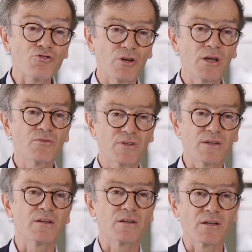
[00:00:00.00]
achieved
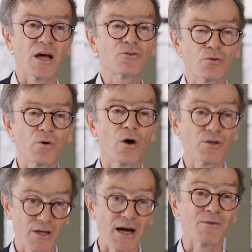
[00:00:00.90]
in not too
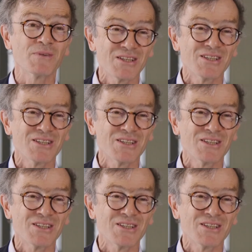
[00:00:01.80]
long time.